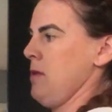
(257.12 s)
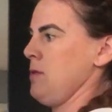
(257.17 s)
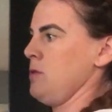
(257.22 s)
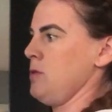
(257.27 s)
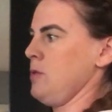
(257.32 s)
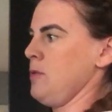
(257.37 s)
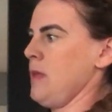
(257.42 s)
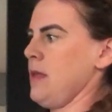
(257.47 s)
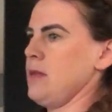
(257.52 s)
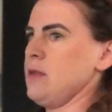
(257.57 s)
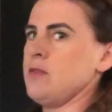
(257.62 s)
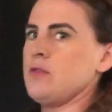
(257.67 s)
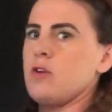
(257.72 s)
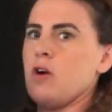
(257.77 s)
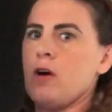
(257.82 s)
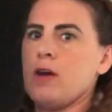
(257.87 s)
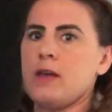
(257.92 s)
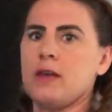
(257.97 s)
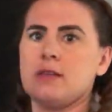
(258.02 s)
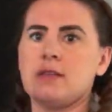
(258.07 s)
So then you've
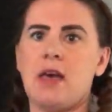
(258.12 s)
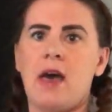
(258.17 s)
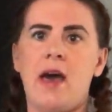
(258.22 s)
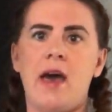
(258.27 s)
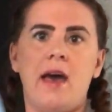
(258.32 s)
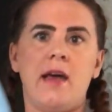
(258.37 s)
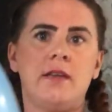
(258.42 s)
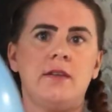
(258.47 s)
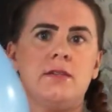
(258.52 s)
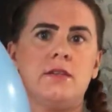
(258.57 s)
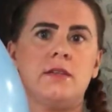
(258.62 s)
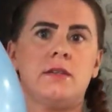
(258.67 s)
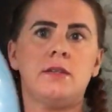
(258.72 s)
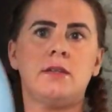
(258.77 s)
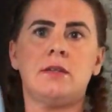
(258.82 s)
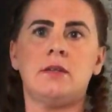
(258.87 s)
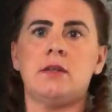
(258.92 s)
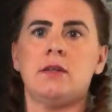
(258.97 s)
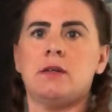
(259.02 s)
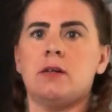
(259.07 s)
got his head
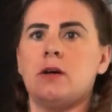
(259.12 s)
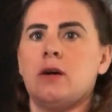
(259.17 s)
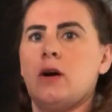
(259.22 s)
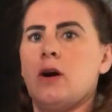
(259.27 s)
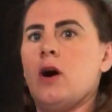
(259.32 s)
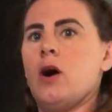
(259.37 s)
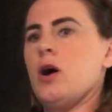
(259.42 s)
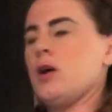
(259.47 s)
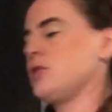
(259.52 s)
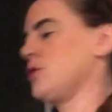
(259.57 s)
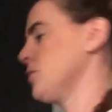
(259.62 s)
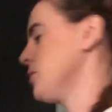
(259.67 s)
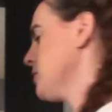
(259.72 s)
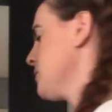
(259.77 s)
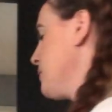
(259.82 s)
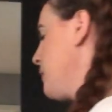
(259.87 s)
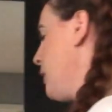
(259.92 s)
onto his